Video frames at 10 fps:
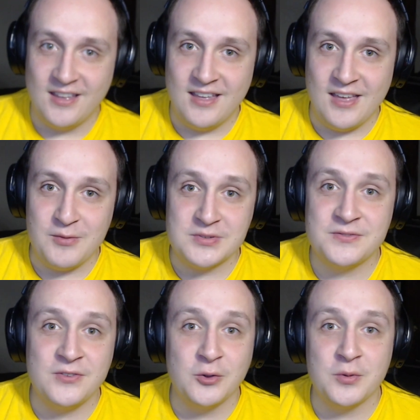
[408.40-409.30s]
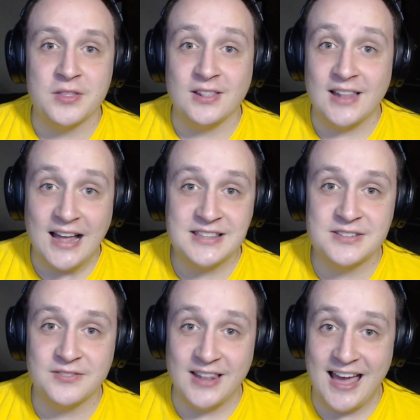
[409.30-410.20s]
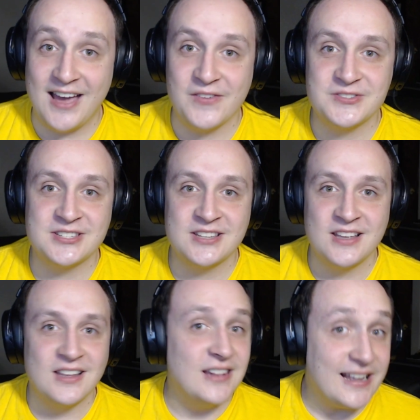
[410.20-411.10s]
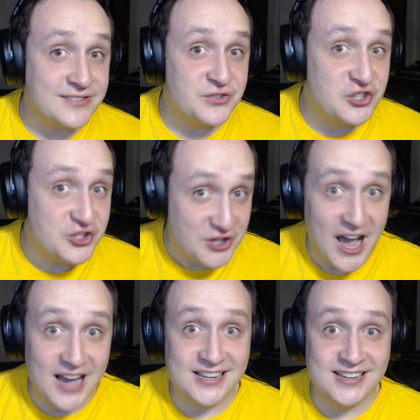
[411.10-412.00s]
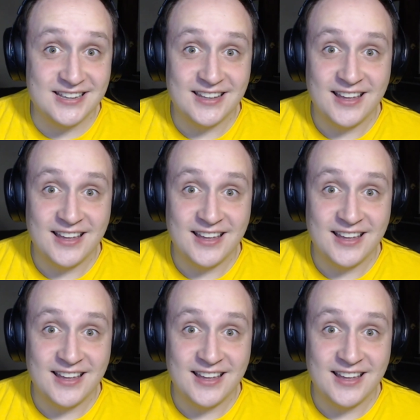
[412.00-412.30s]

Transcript: It was filled with lots of laughs, lots of shock,